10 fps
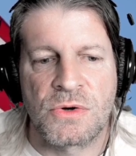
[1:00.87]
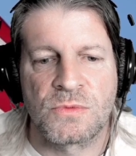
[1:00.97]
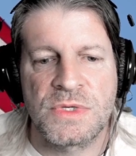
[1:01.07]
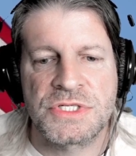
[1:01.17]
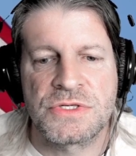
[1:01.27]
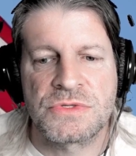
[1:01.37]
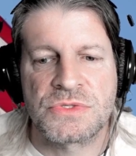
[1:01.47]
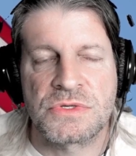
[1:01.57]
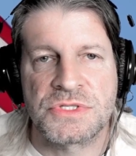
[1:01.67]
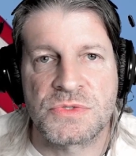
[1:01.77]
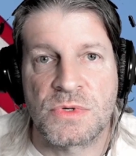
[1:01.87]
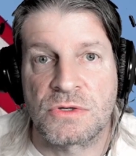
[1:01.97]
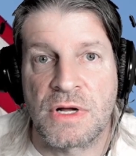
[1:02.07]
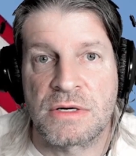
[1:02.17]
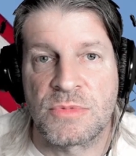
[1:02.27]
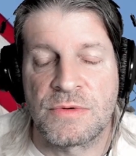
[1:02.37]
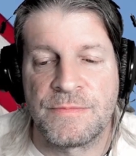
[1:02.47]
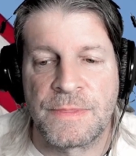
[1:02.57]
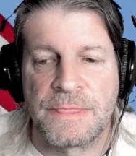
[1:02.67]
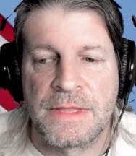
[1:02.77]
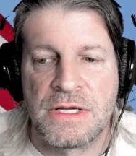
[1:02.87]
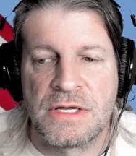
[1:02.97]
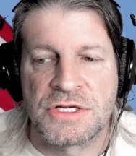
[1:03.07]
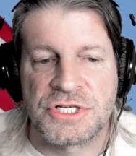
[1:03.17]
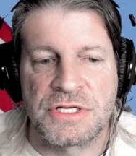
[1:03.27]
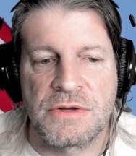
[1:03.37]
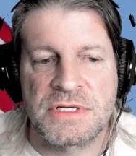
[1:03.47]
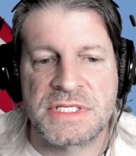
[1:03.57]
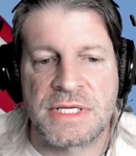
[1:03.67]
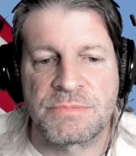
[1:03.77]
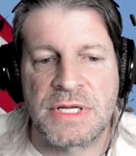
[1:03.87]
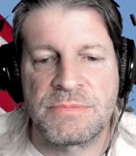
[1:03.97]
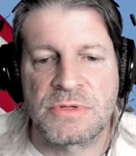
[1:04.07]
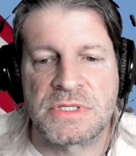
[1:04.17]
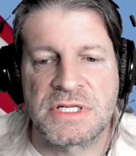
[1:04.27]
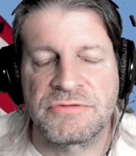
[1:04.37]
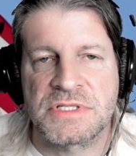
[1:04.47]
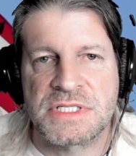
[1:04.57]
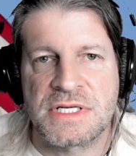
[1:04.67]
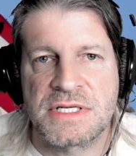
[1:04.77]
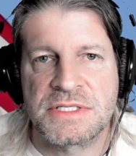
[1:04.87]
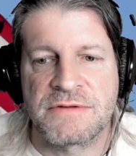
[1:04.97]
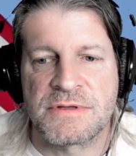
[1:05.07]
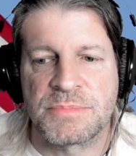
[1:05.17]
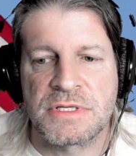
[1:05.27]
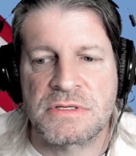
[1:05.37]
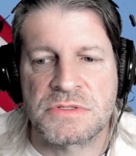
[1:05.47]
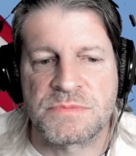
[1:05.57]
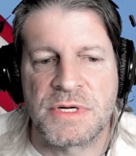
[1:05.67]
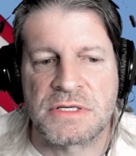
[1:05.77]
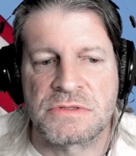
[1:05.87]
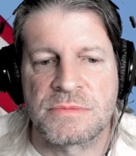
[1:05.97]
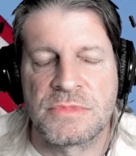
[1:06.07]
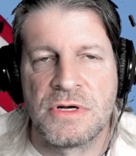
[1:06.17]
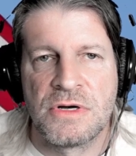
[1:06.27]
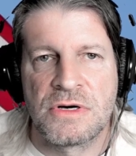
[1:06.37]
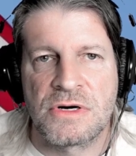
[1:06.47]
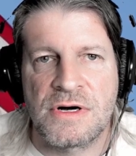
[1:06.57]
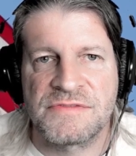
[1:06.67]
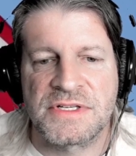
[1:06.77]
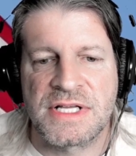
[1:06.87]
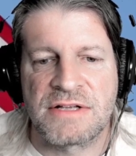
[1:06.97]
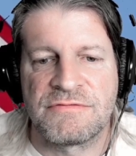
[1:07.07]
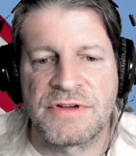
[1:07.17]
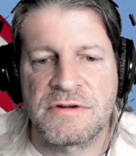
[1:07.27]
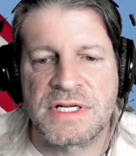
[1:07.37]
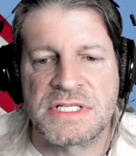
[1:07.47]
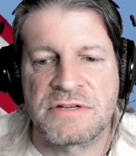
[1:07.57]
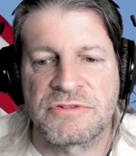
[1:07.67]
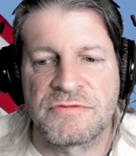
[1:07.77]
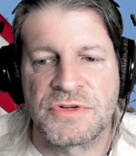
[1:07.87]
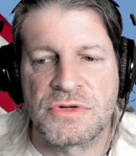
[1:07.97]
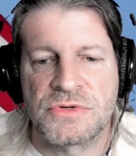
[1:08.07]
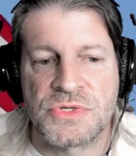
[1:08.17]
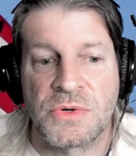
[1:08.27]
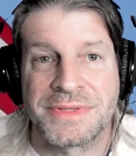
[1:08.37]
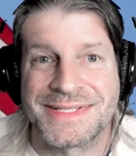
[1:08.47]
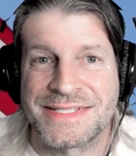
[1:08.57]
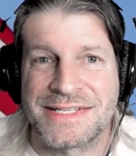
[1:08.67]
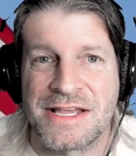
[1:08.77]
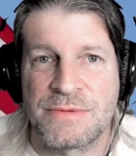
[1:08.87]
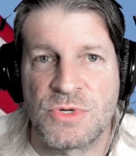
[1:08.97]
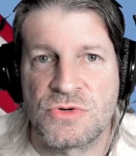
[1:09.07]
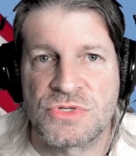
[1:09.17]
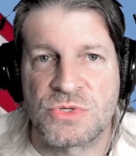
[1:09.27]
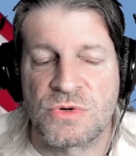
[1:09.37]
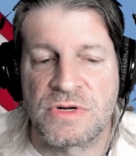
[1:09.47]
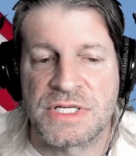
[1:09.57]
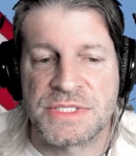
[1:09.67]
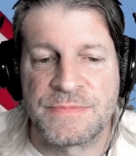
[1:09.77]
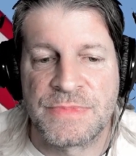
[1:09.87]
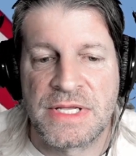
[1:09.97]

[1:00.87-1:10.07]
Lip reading: on which news sources were credible. She noticed that people on different sides of the political spectrum often had very different views on the same news stories.